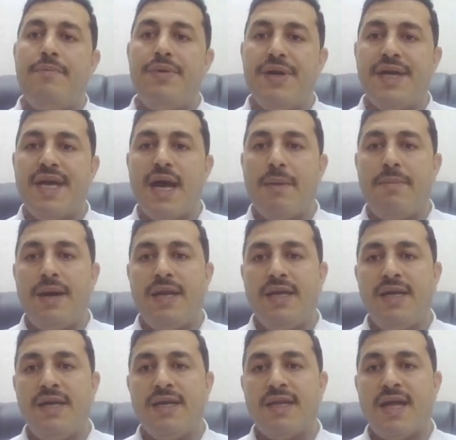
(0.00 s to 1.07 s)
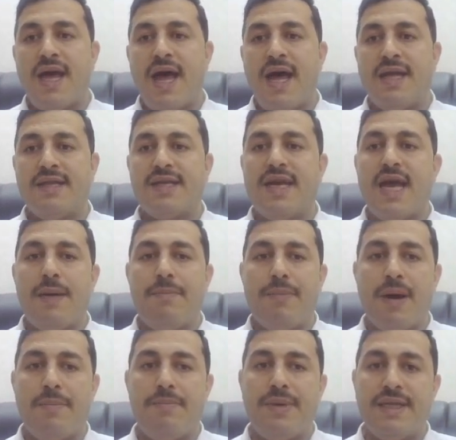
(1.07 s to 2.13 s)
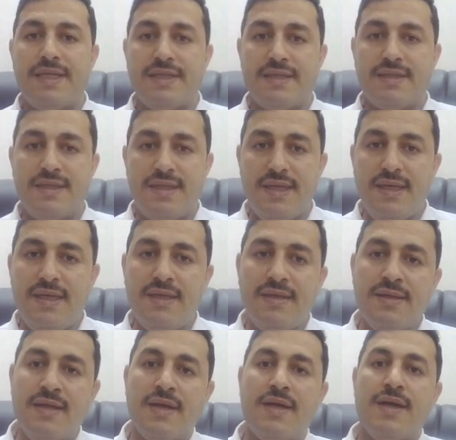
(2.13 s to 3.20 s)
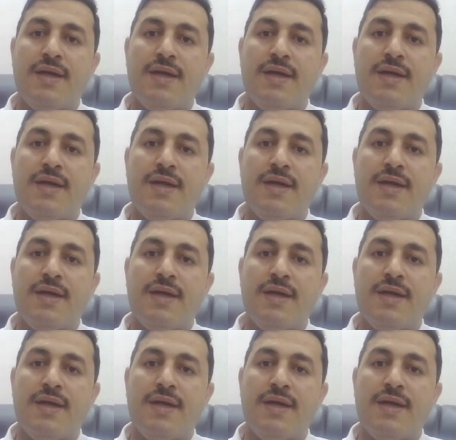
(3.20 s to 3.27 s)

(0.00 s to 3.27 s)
pregabalin and gabapentin.